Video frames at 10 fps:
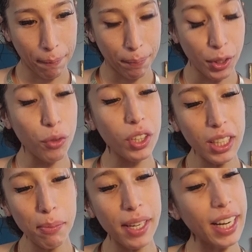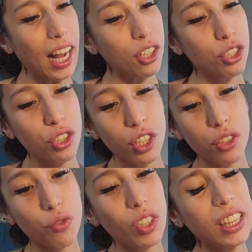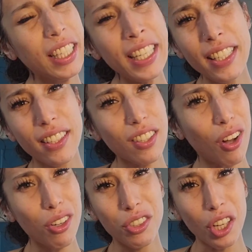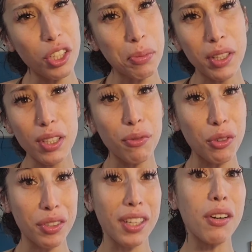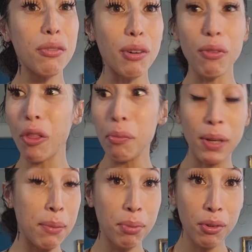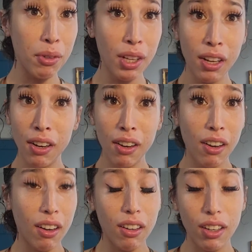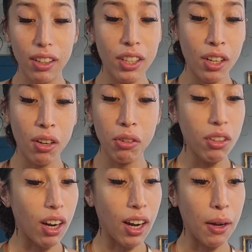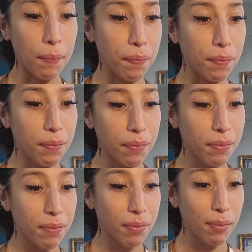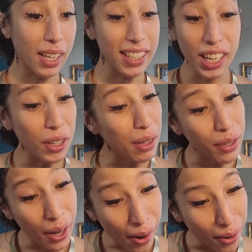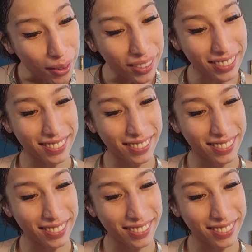You're really being asked to just release all judgments of yourself, of other people, you know, because they don't even know.